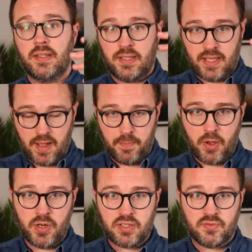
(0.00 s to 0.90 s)
get a
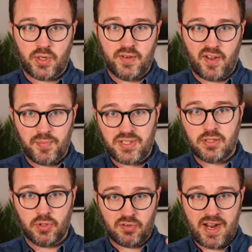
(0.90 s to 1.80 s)
bonus of 25%
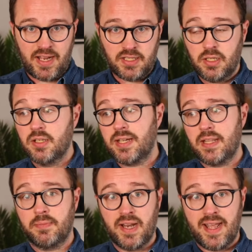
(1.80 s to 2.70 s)
to £1,000, take the
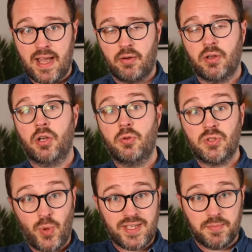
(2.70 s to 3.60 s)
money out, lose
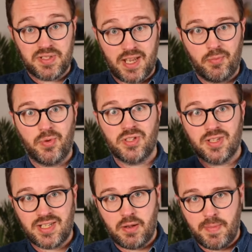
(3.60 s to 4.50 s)
20%, which is the
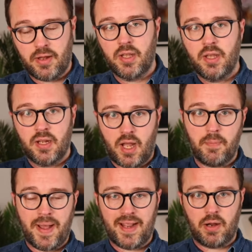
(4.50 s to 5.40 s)
same amount, come
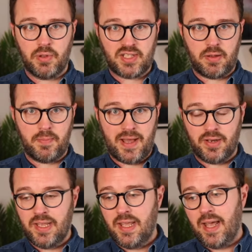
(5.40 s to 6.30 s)
back out with the same amount.
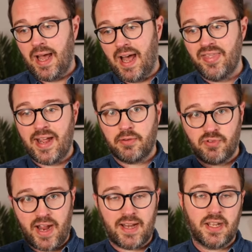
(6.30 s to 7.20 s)
And that
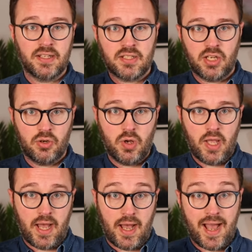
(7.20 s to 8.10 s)
ran until
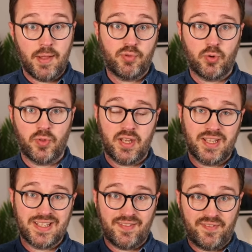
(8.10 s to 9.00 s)
April the
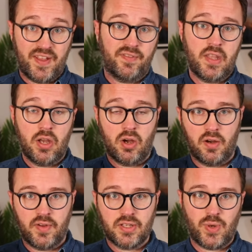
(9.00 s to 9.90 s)
5th
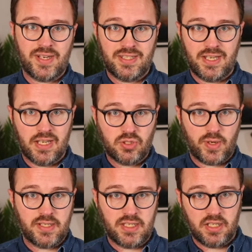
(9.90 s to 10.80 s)
of
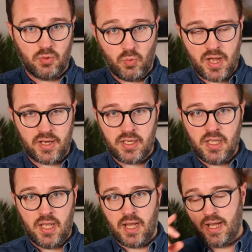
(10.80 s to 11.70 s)
2021.
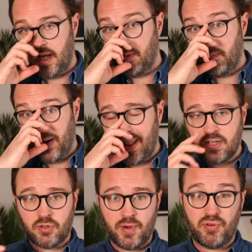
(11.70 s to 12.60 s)
But that's
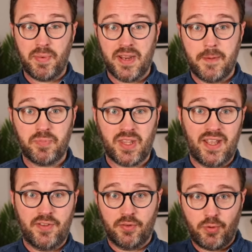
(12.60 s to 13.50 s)
already probably,
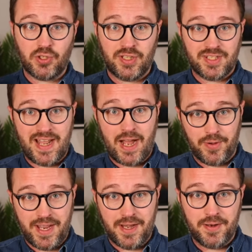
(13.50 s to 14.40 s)
if you're watching this now
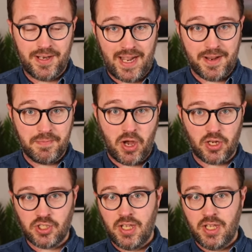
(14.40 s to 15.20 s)
in late March,